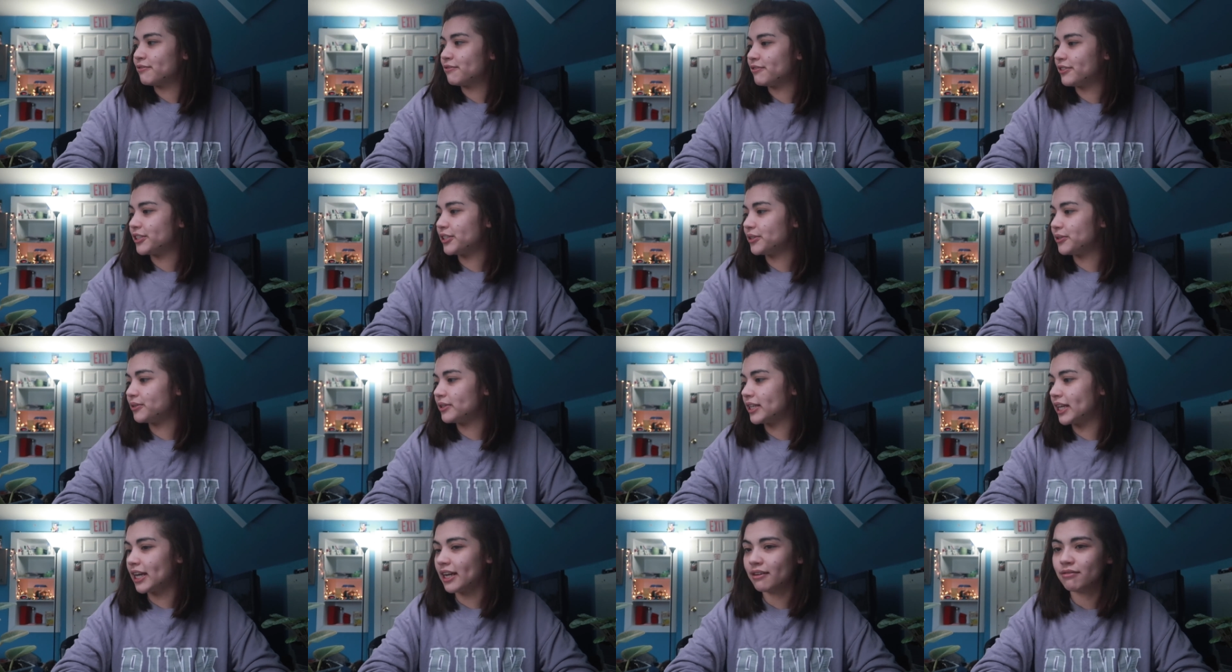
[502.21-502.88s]

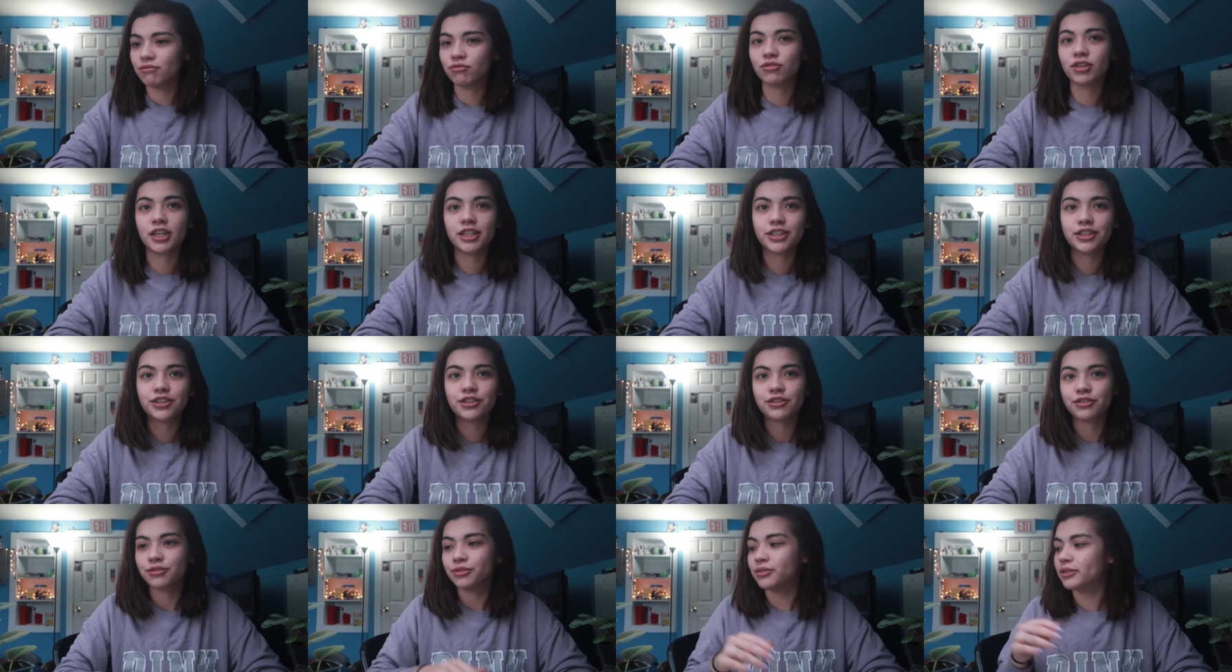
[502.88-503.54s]
few that I've
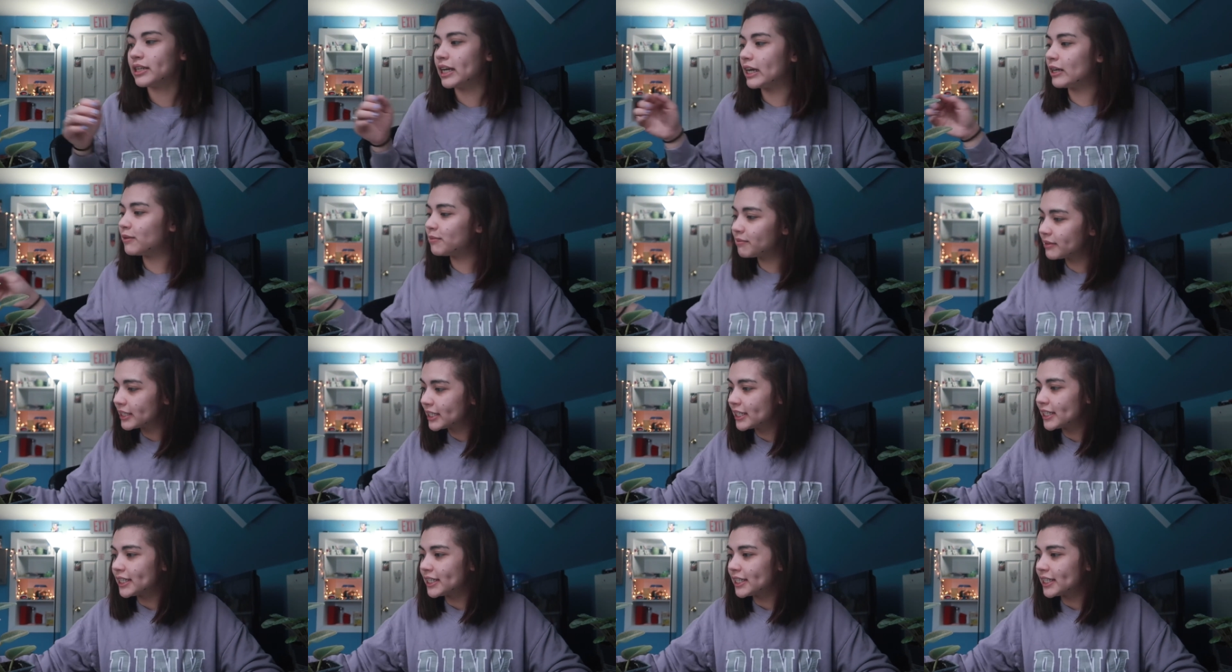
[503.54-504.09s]
rushed through now.